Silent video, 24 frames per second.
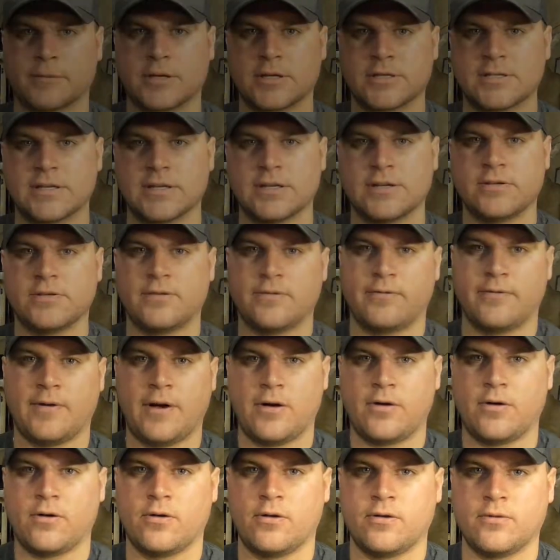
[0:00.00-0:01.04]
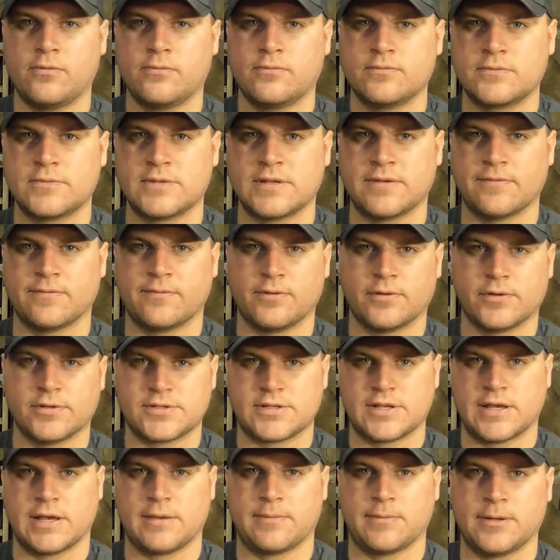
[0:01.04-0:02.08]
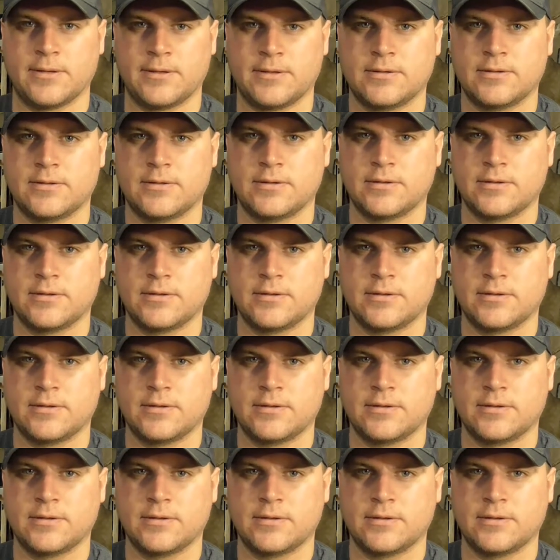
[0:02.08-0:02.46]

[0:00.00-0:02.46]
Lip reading: Continue to follow Team Full Assignment